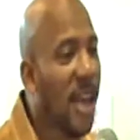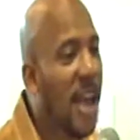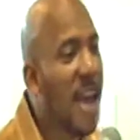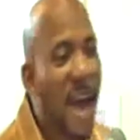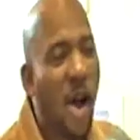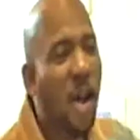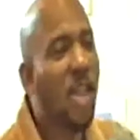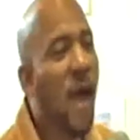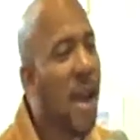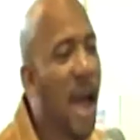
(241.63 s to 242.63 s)
And not
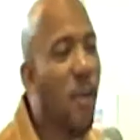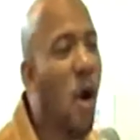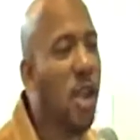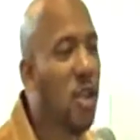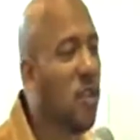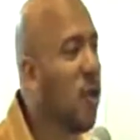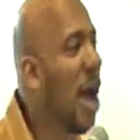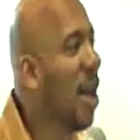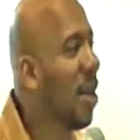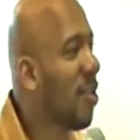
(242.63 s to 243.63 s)
only do I not want your
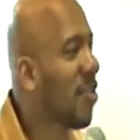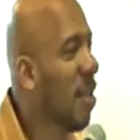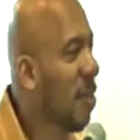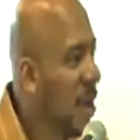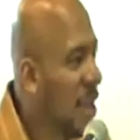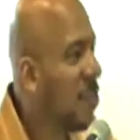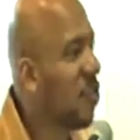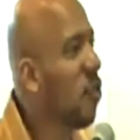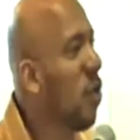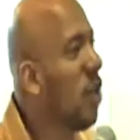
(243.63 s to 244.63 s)
$2, but here's
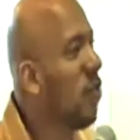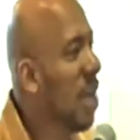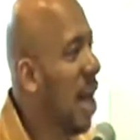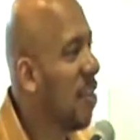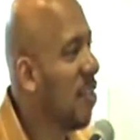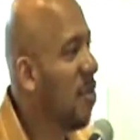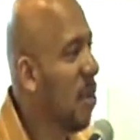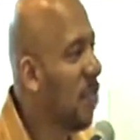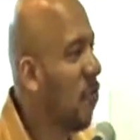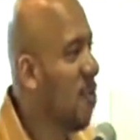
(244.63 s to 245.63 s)
$200 every
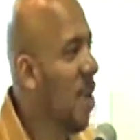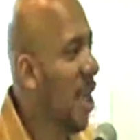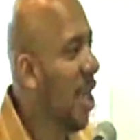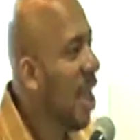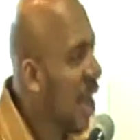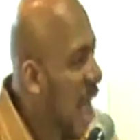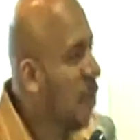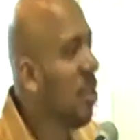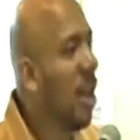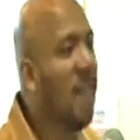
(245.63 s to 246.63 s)
month from me. And
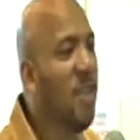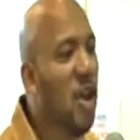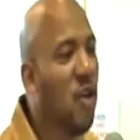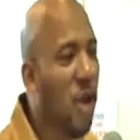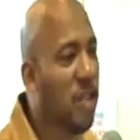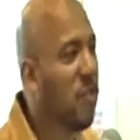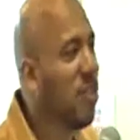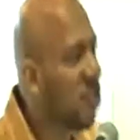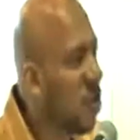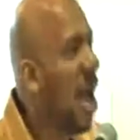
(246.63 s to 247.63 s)
I will deliver your
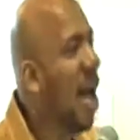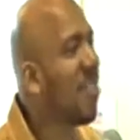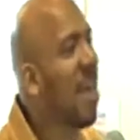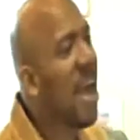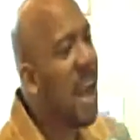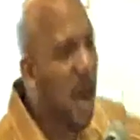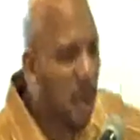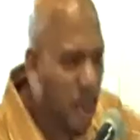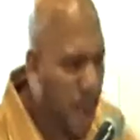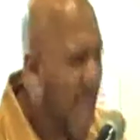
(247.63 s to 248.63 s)
groceries to your house. And I
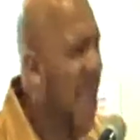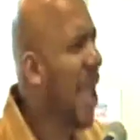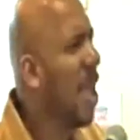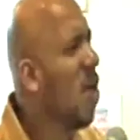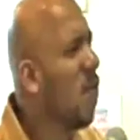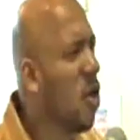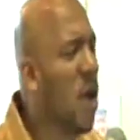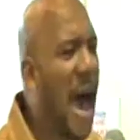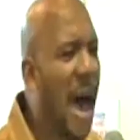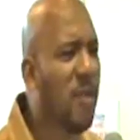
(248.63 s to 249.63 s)
will pay for
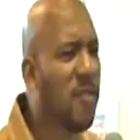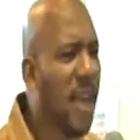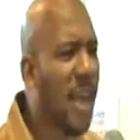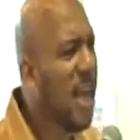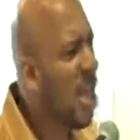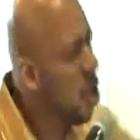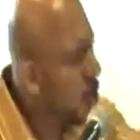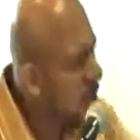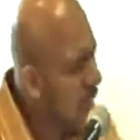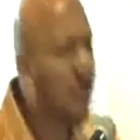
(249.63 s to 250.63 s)
your housing. And you
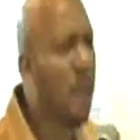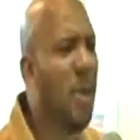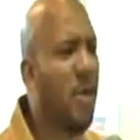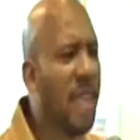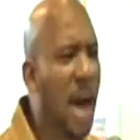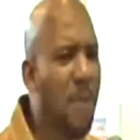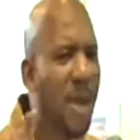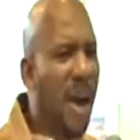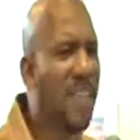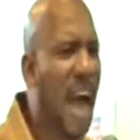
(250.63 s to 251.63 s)
will never be without
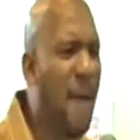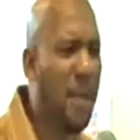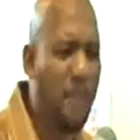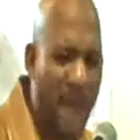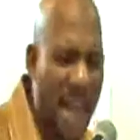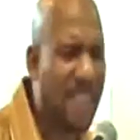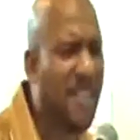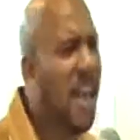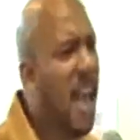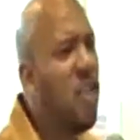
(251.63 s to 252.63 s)
because I've been
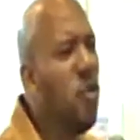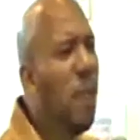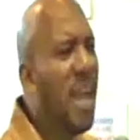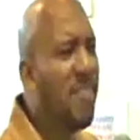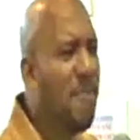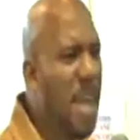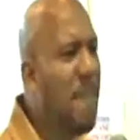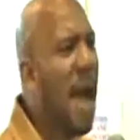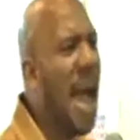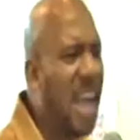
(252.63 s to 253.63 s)
blessed. And you blessed me
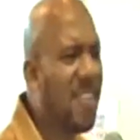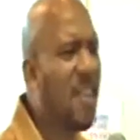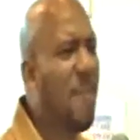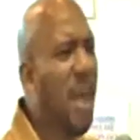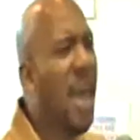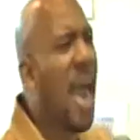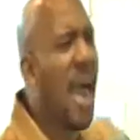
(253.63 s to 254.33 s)
by asking me.